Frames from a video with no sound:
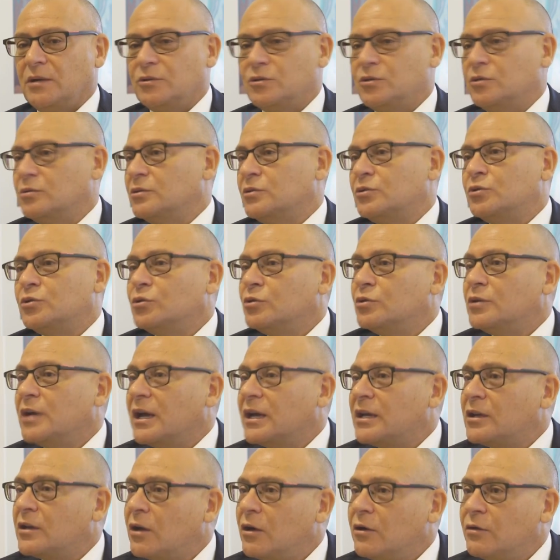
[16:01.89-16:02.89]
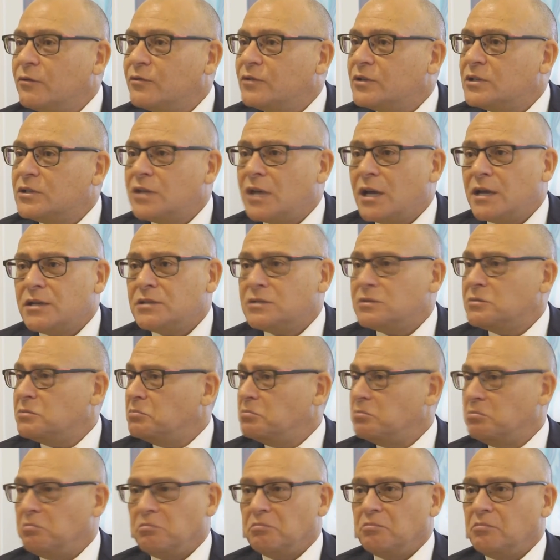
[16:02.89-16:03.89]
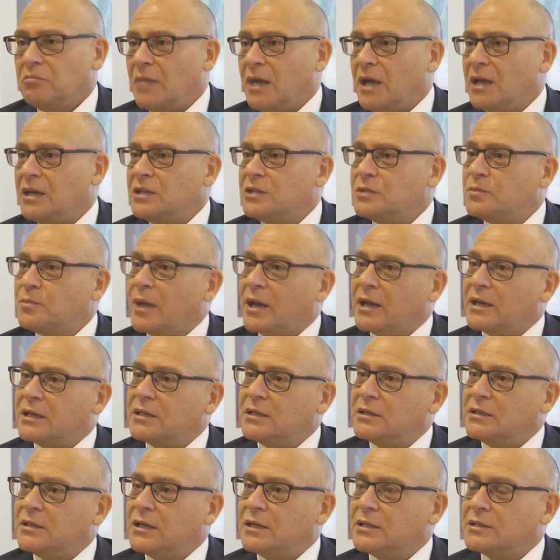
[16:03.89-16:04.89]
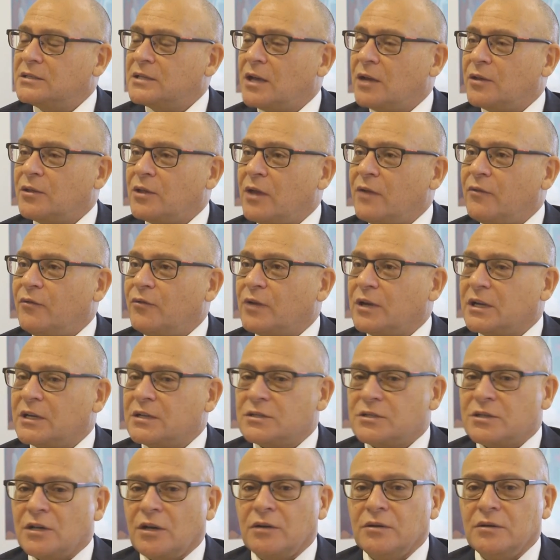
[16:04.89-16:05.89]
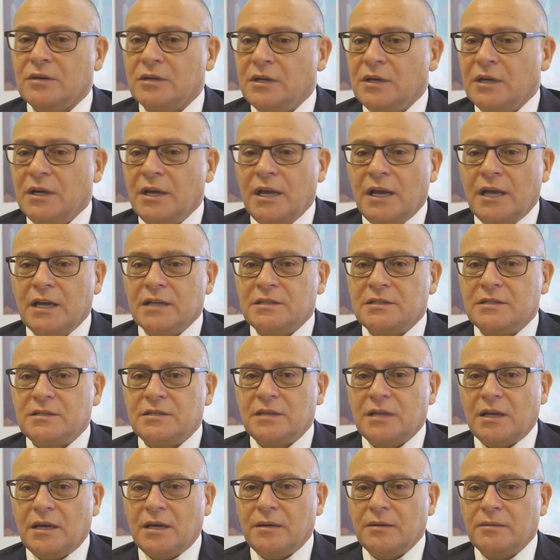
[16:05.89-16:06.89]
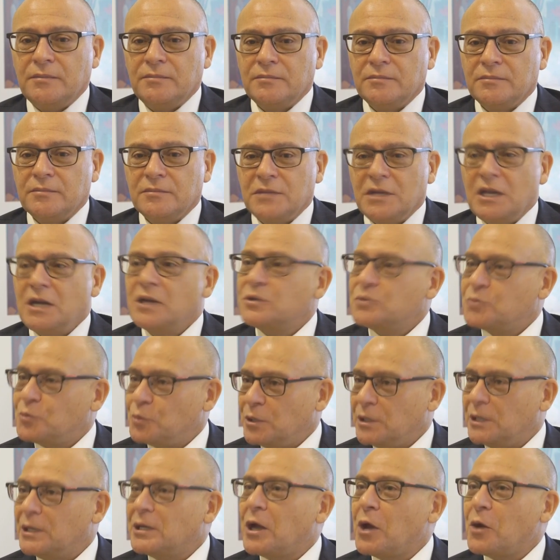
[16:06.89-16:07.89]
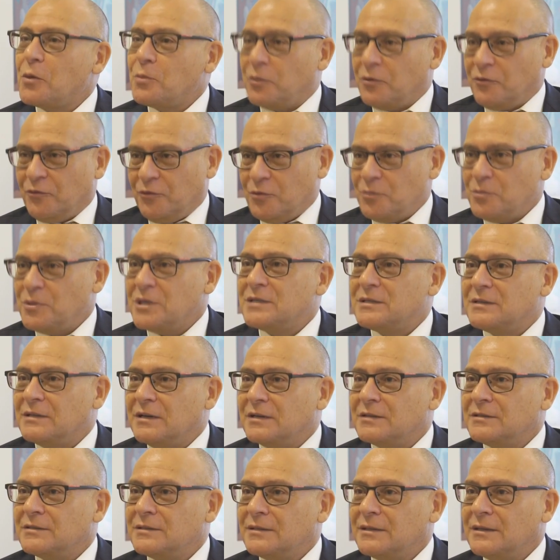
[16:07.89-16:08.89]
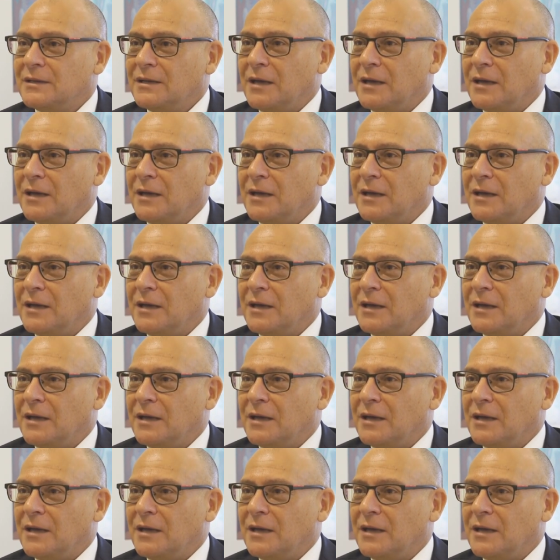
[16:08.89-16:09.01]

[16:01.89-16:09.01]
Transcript: do a 2-day COVID test, and he's back in South Africa. So it's, it's really open for business.